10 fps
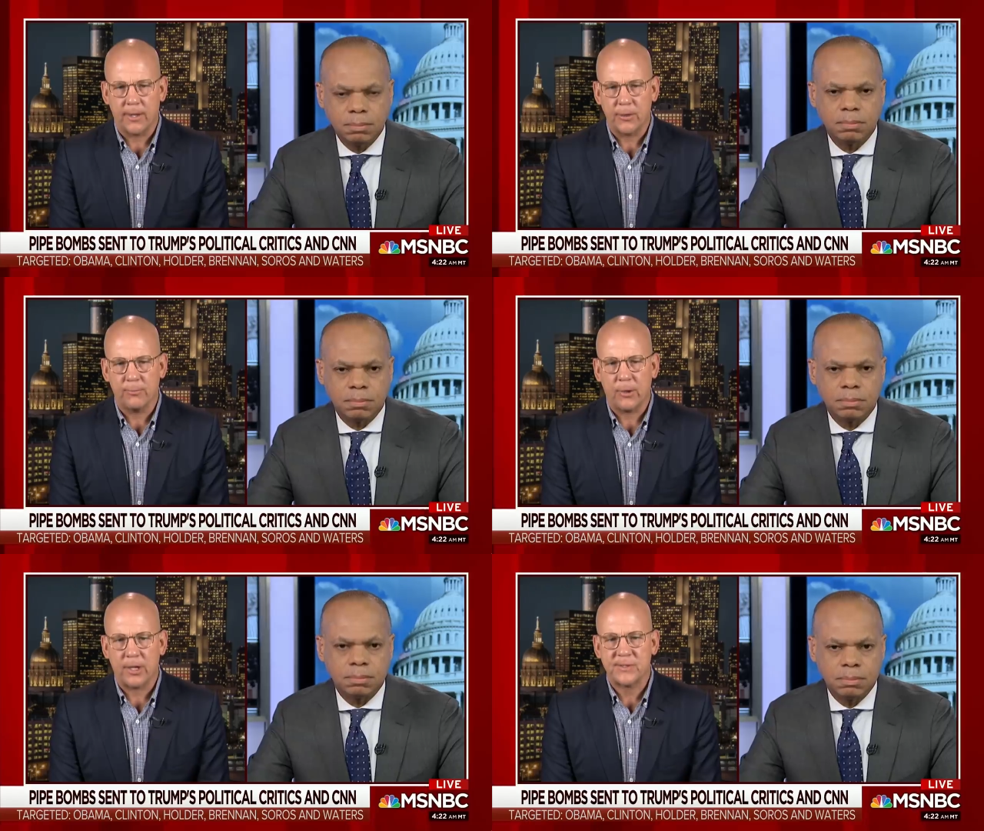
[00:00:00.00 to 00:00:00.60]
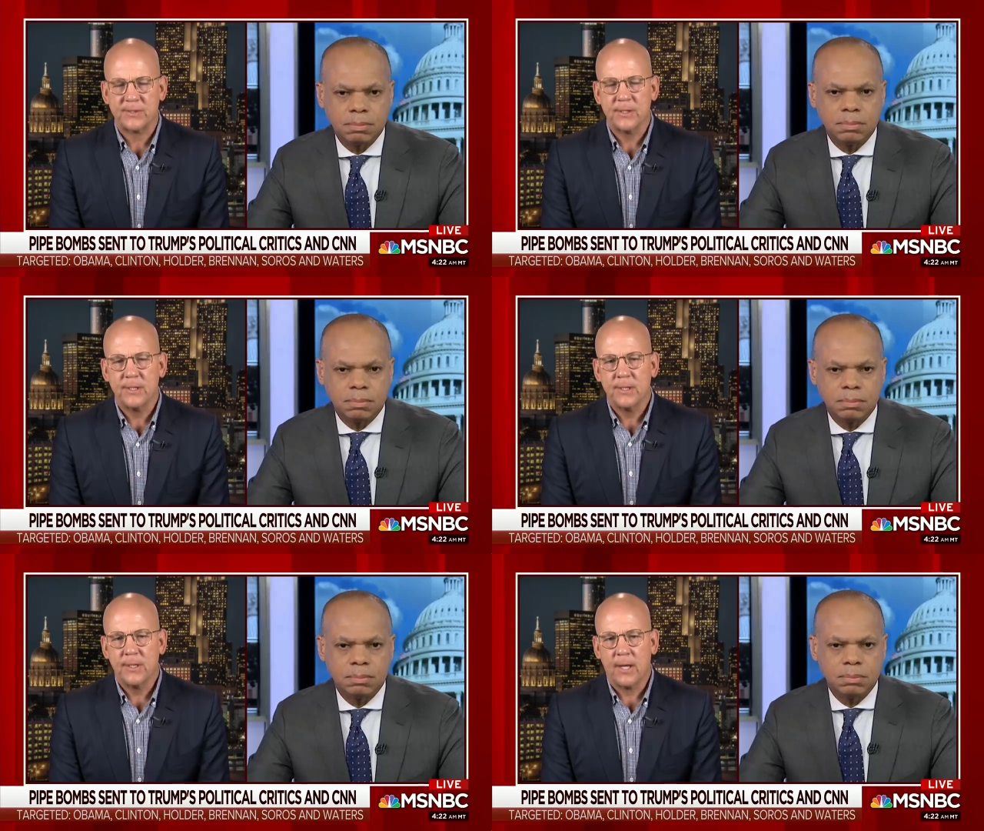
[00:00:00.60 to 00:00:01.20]
Speaker 1: your boss
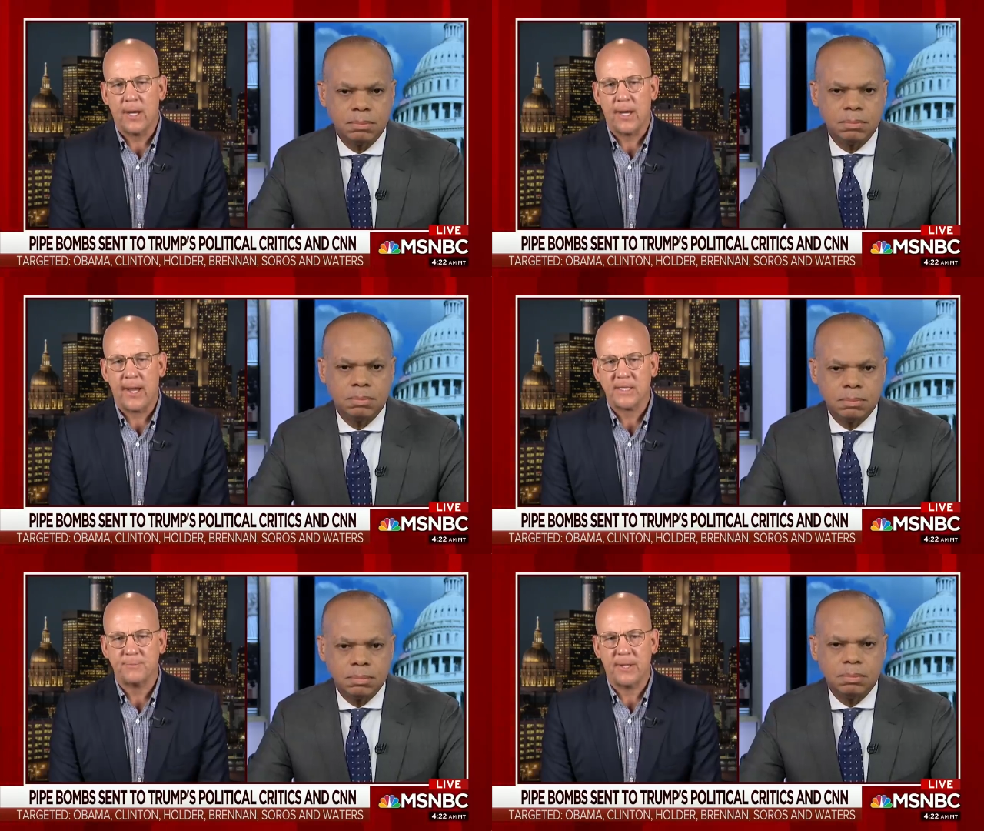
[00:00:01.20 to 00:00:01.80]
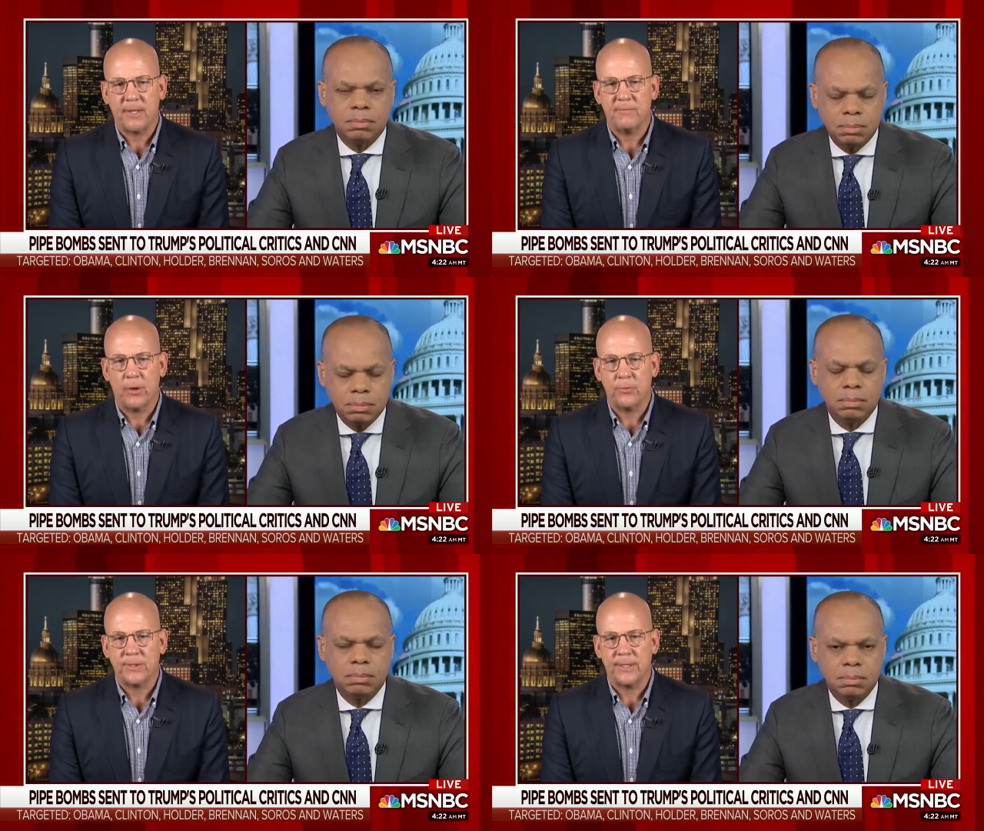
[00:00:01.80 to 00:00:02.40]
has been
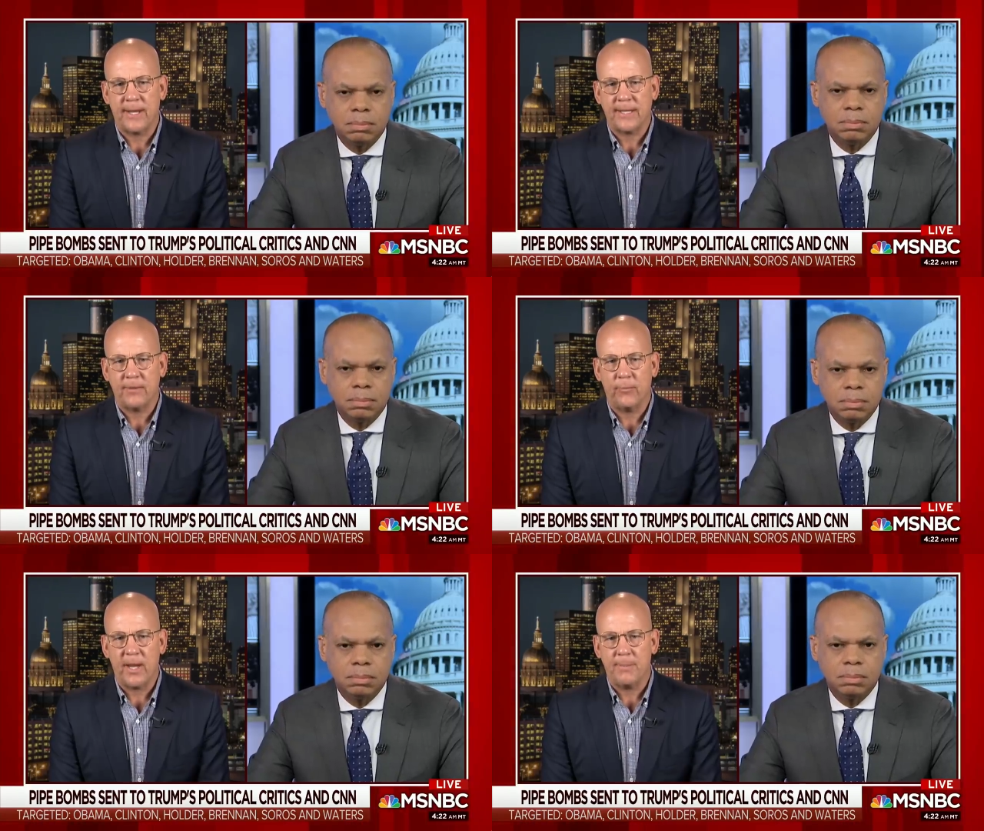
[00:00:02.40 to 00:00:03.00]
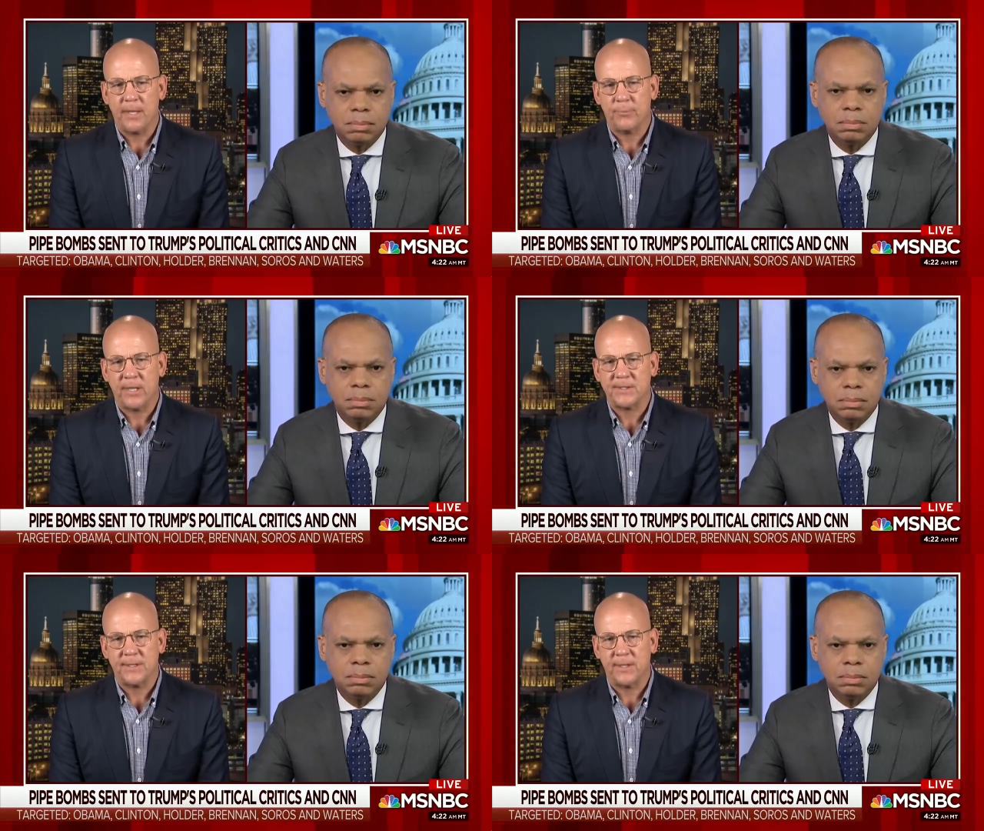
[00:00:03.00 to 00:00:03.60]
invoked in a negative way by the
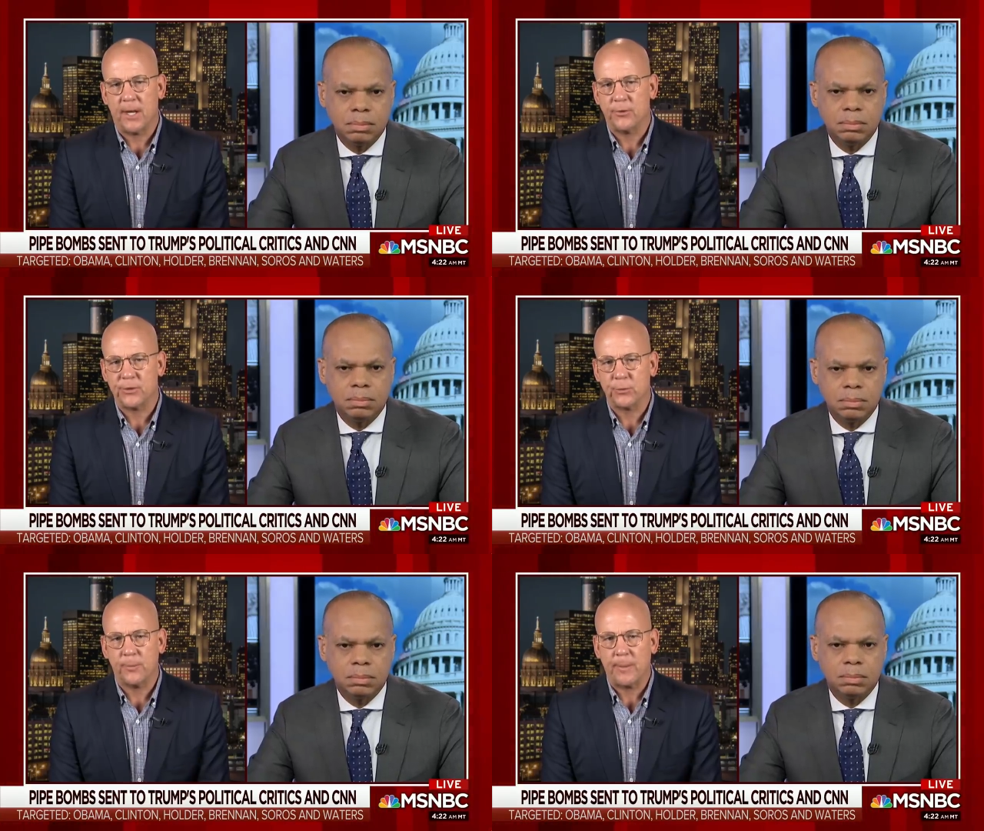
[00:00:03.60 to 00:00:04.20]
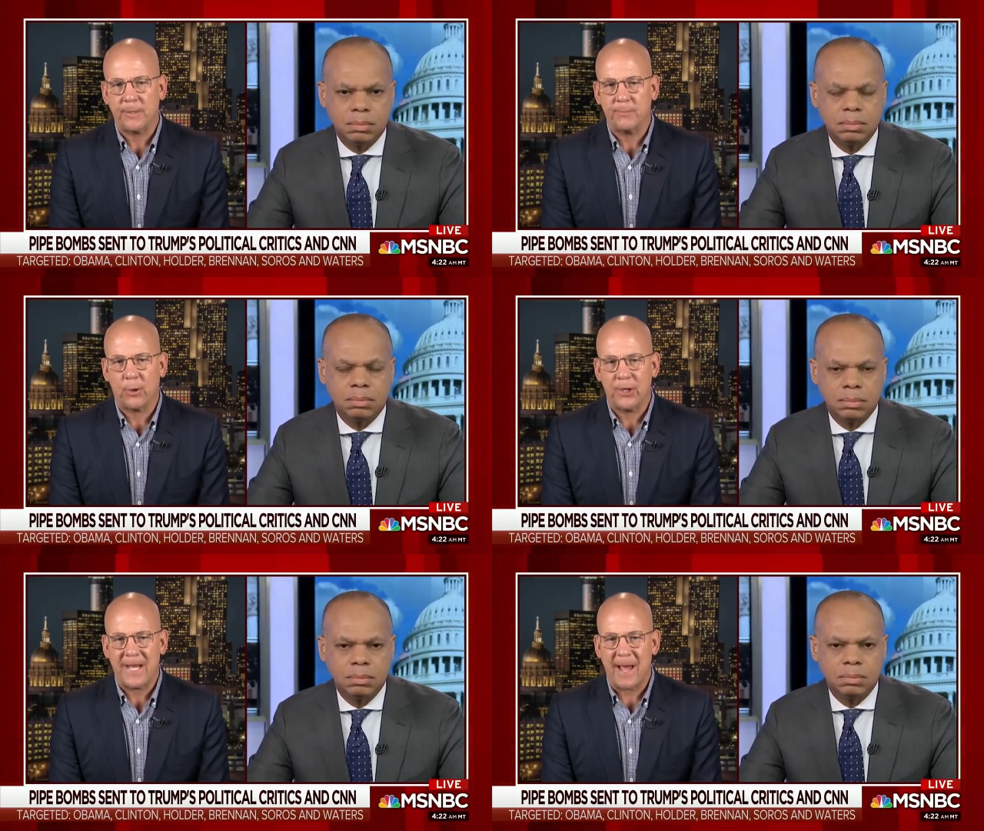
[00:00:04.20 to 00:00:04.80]
president and others in the Republican
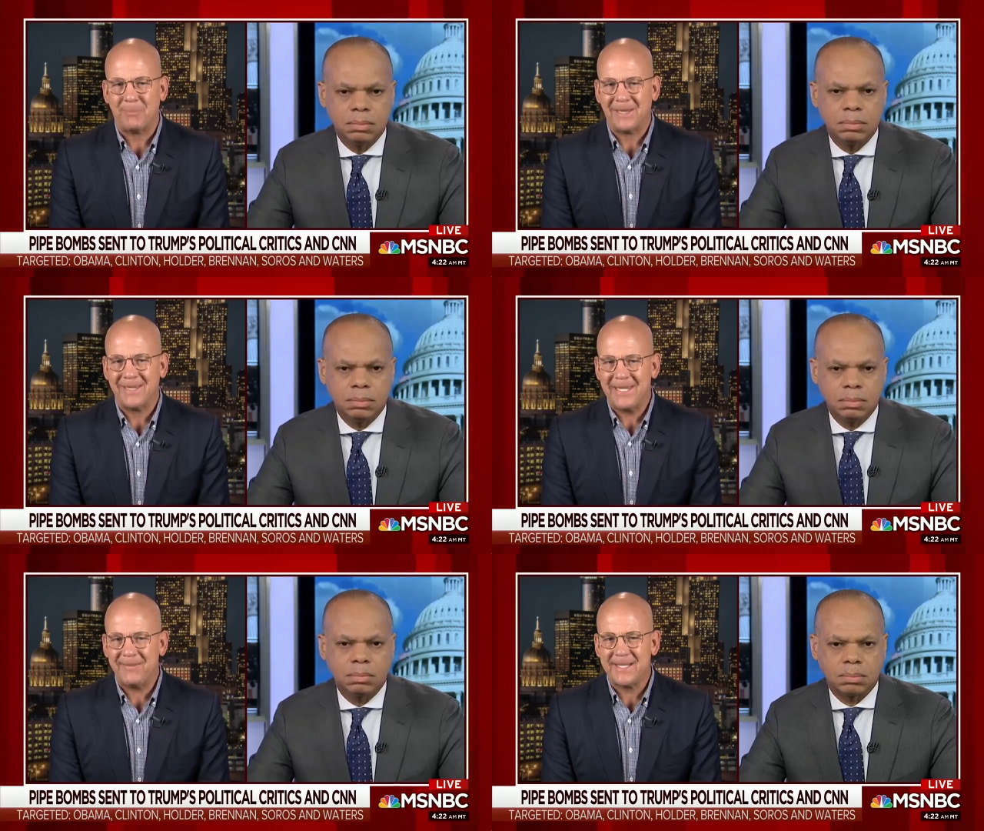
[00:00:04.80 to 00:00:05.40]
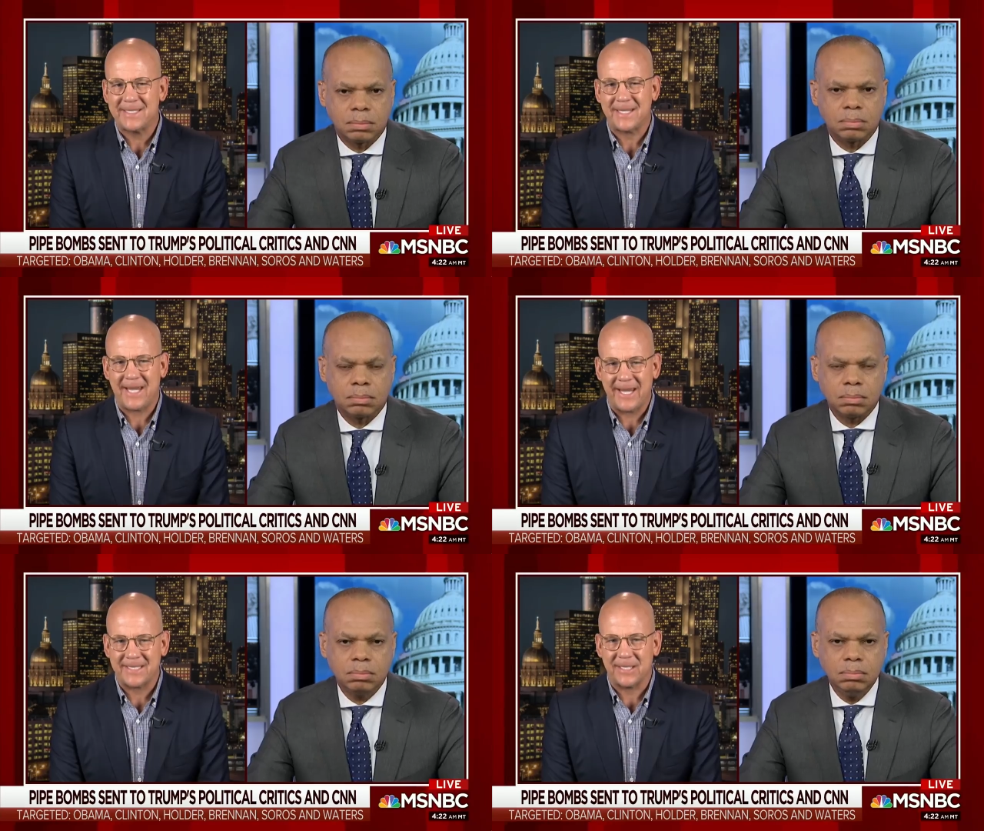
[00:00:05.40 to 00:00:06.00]
Party. I believe it is the
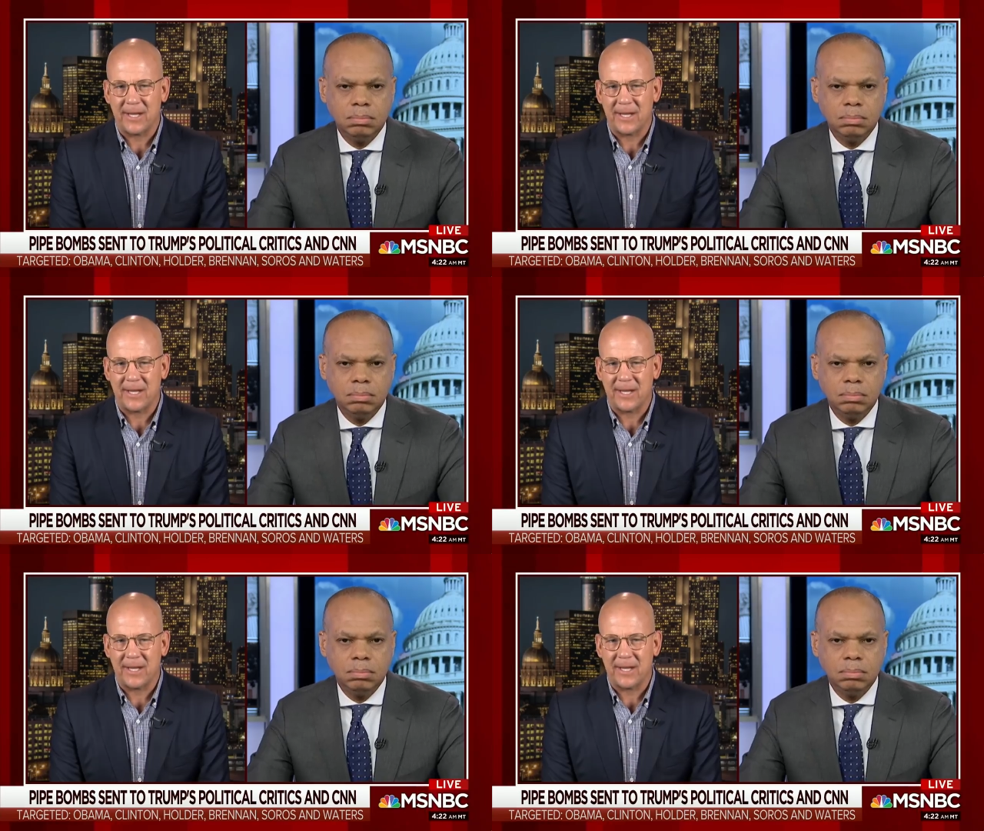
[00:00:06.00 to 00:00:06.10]
case, and